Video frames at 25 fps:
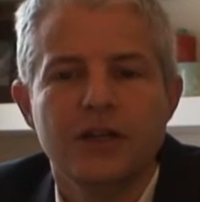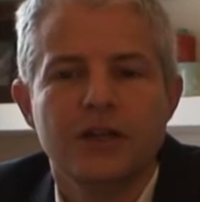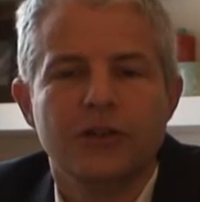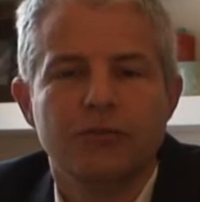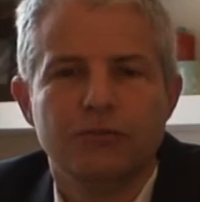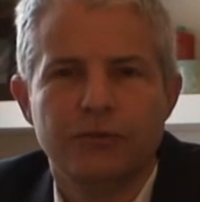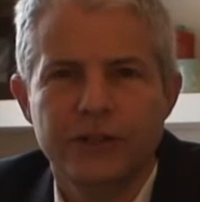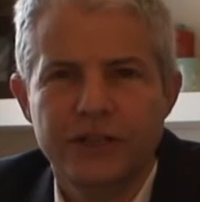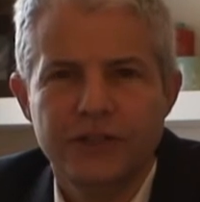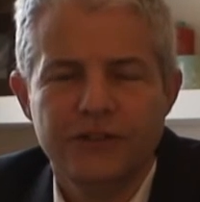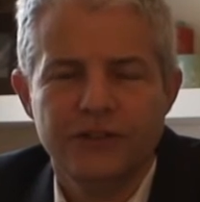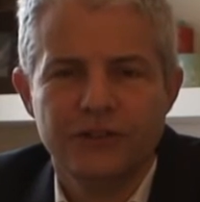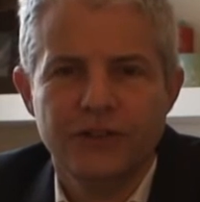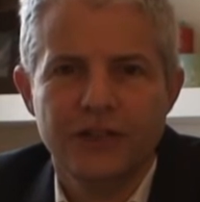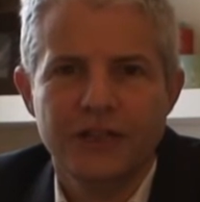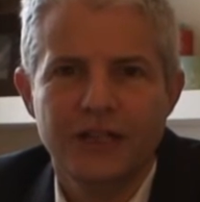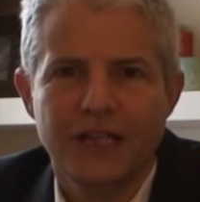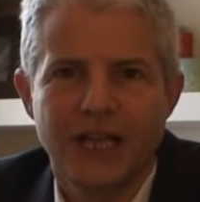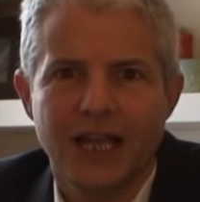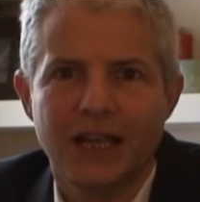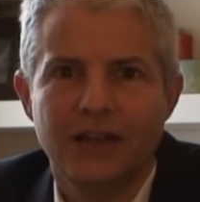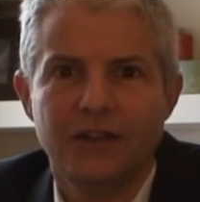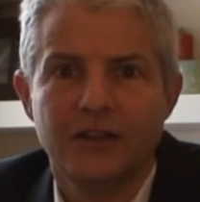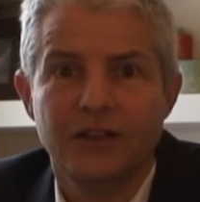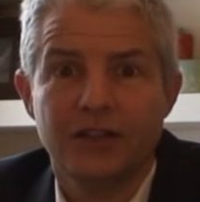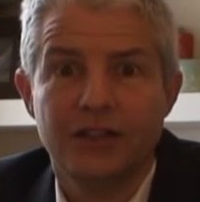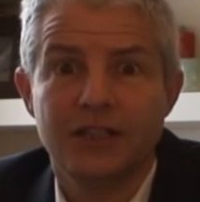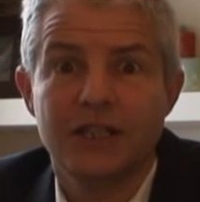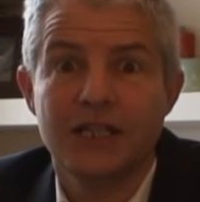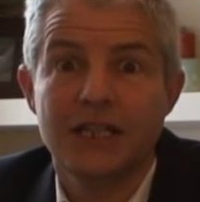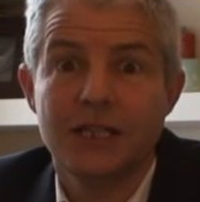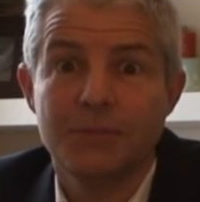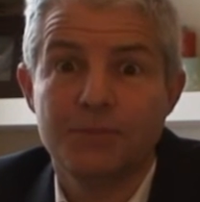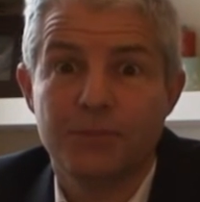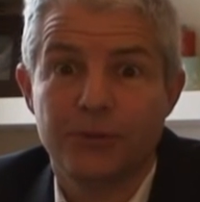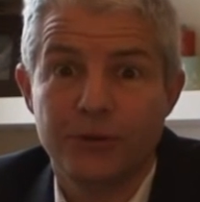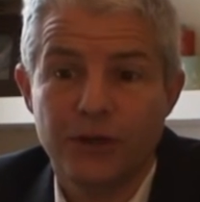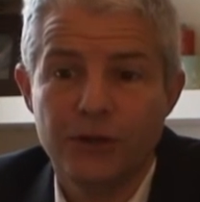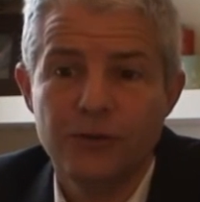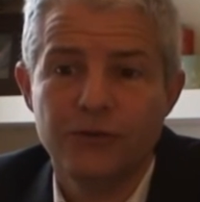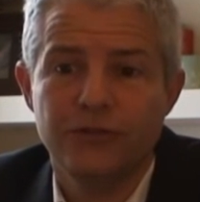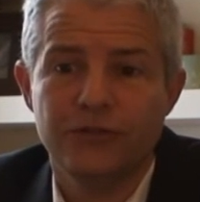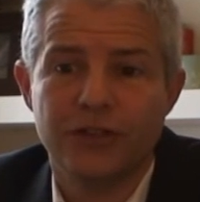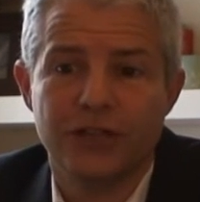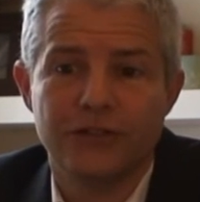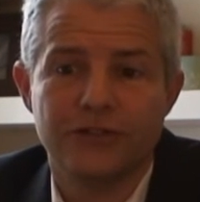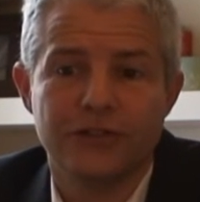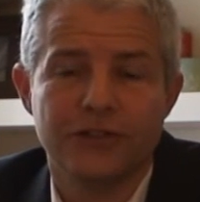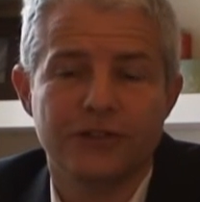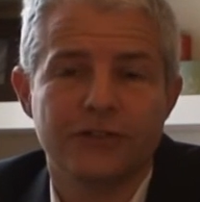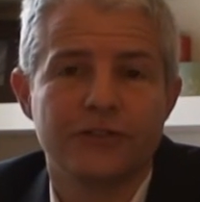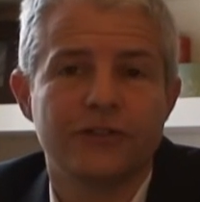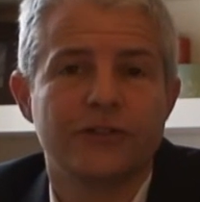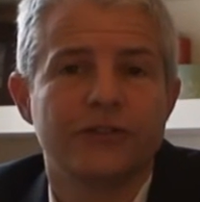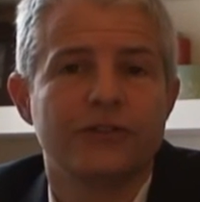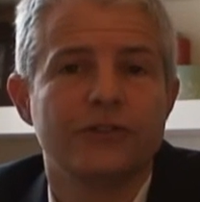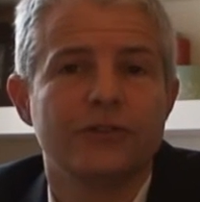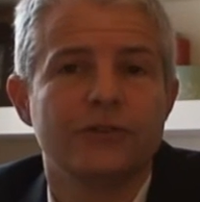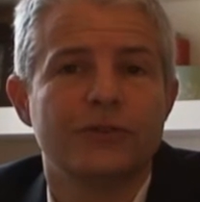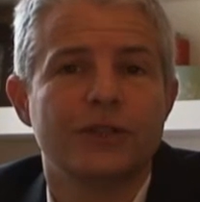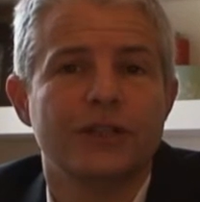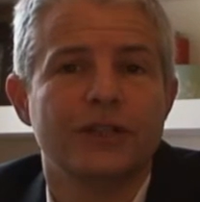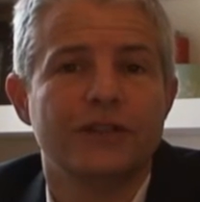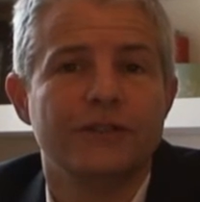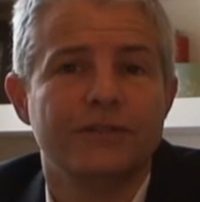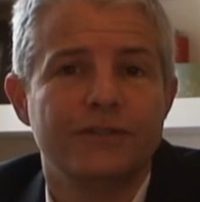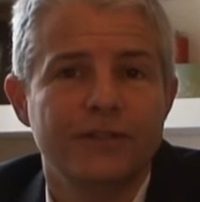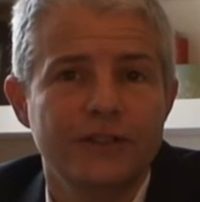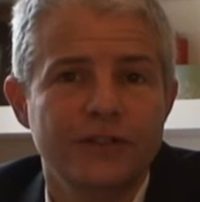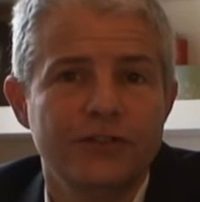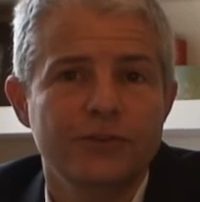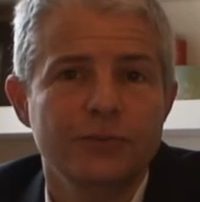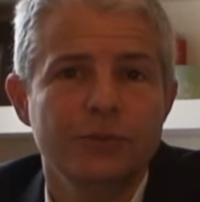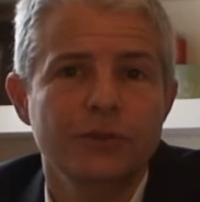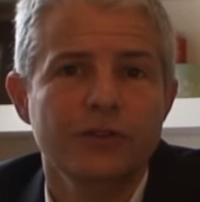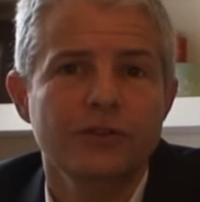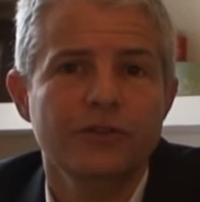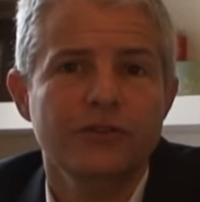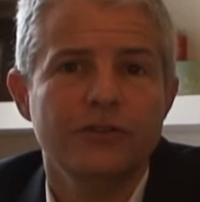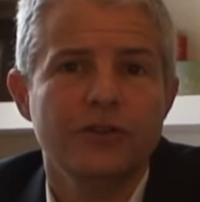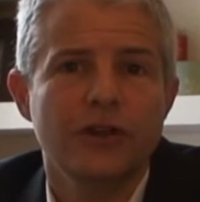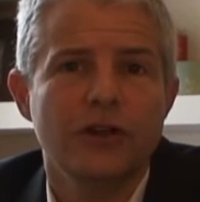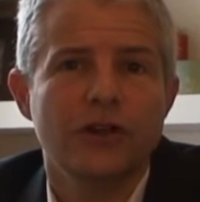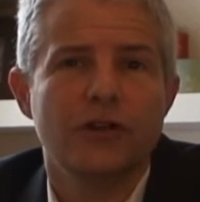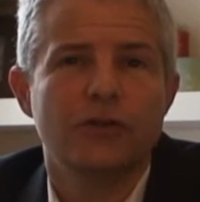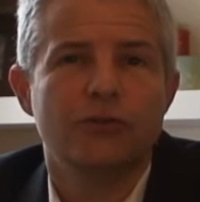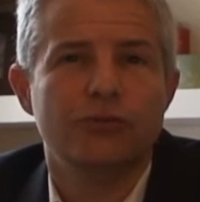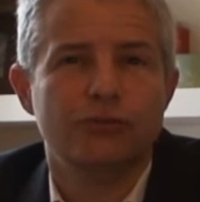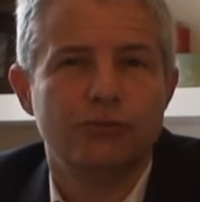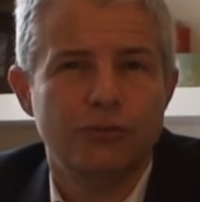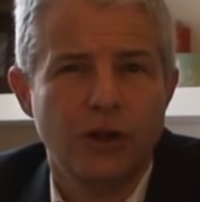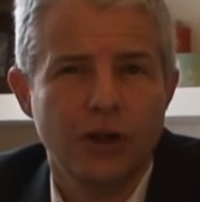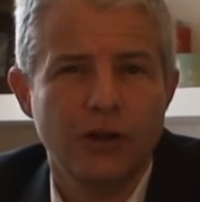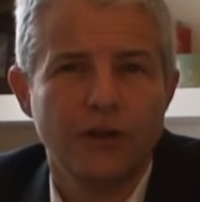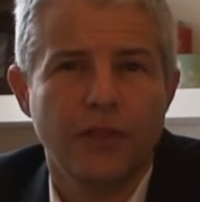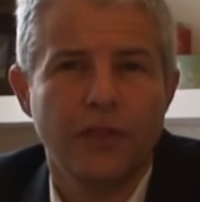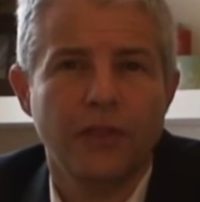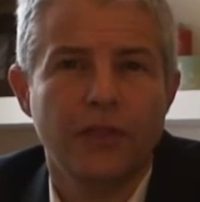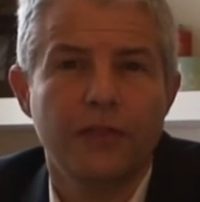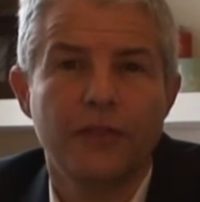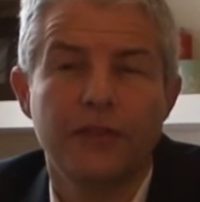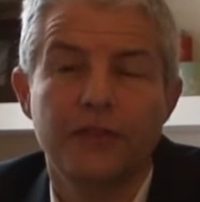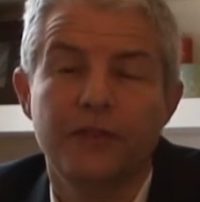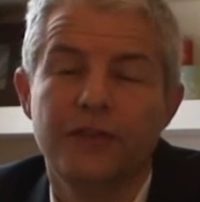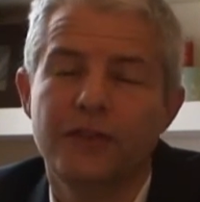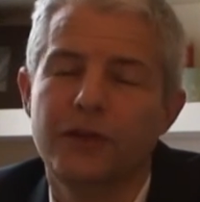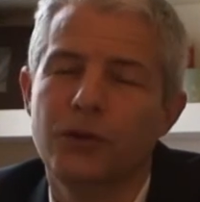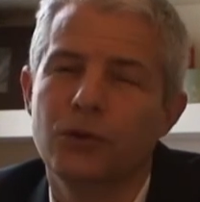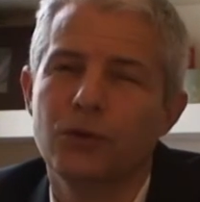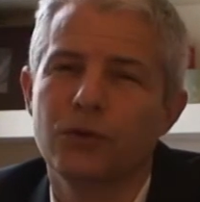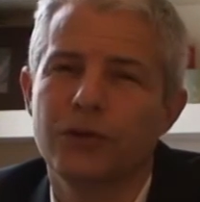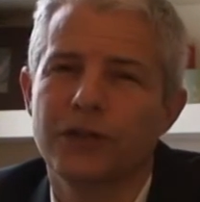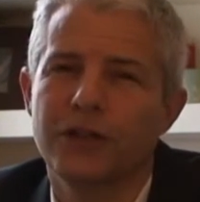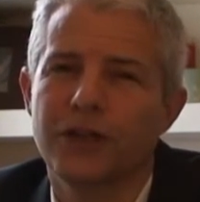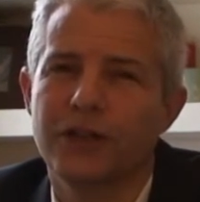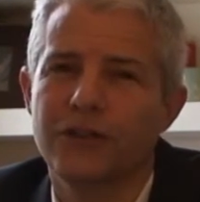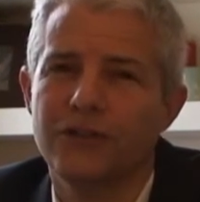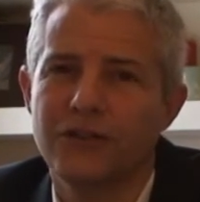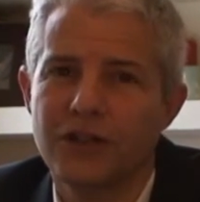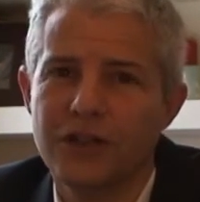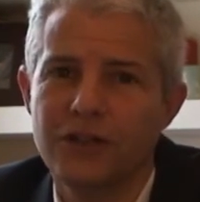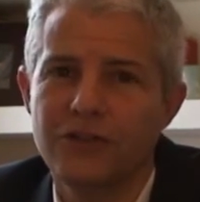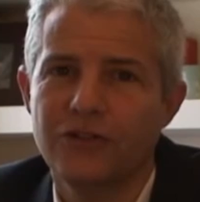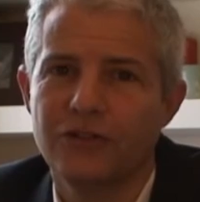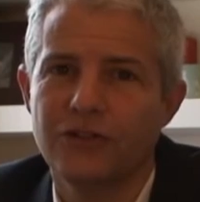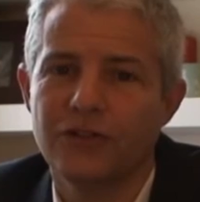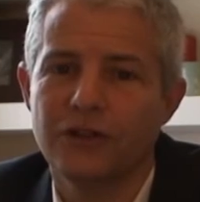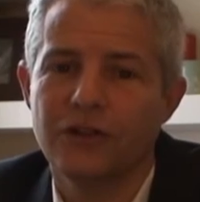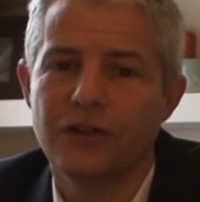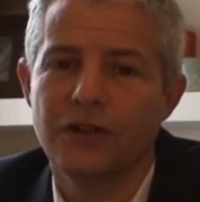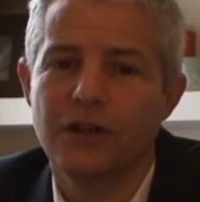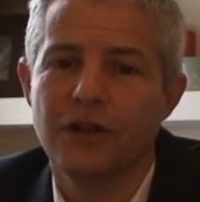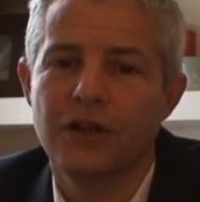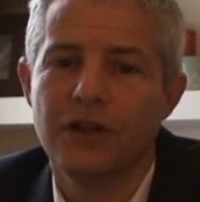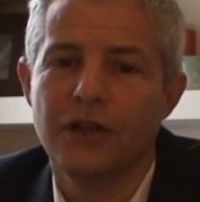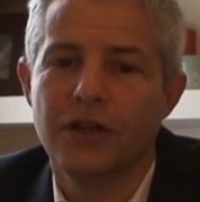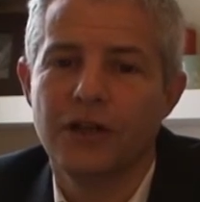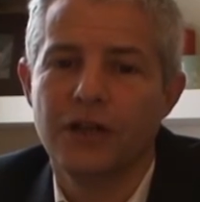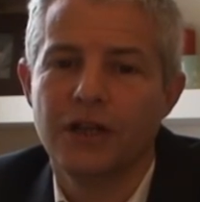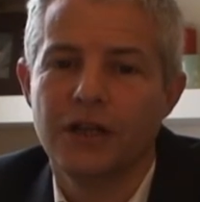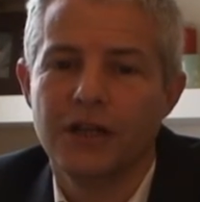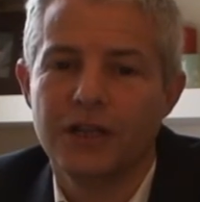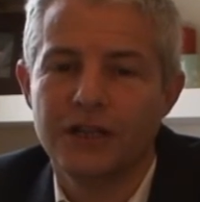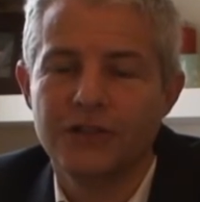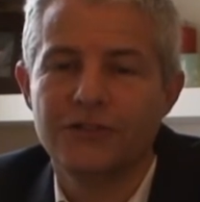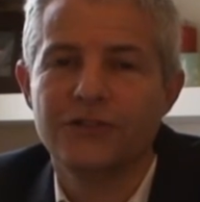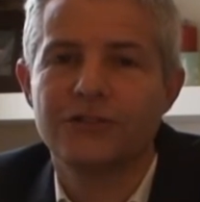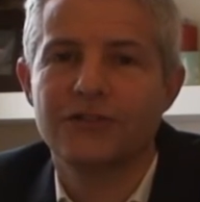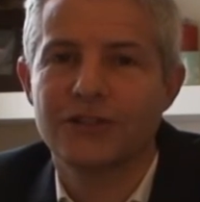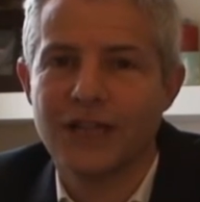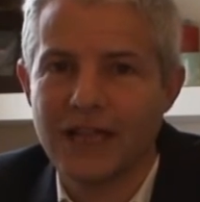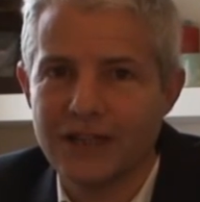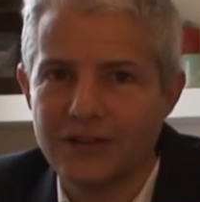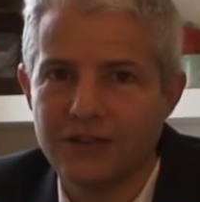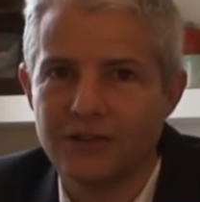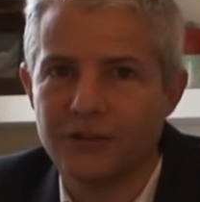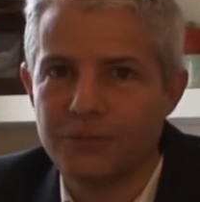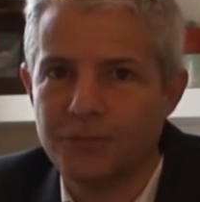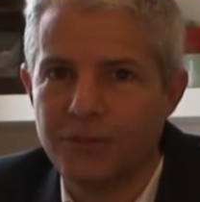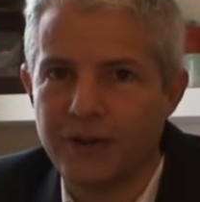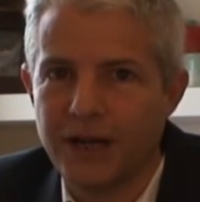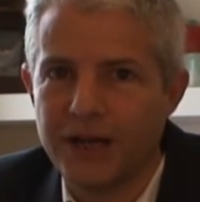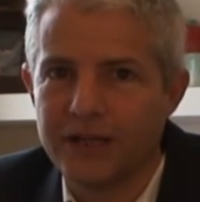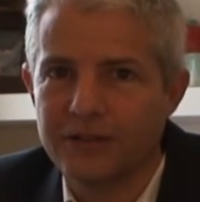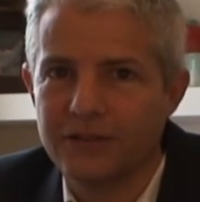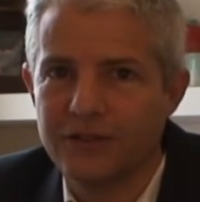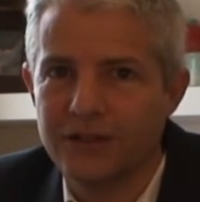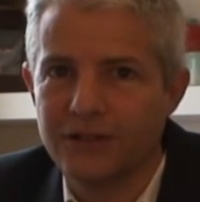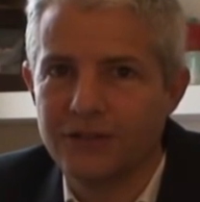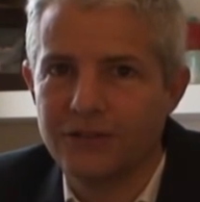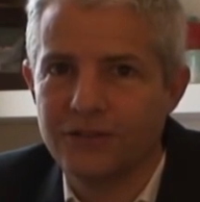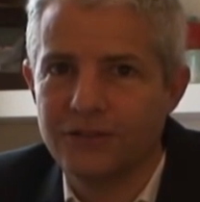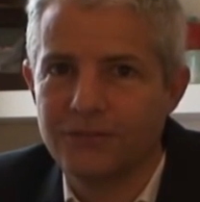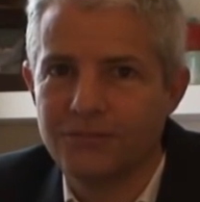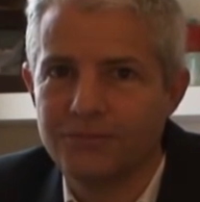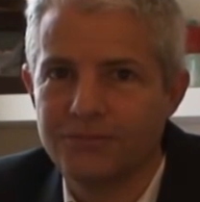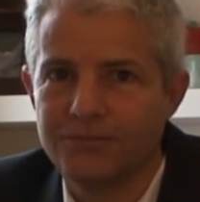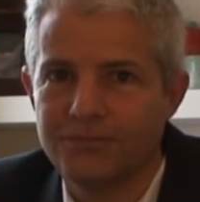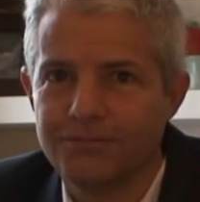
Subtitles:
Redesigning L&D processes to suit individuals rather than the organisation is standard practice.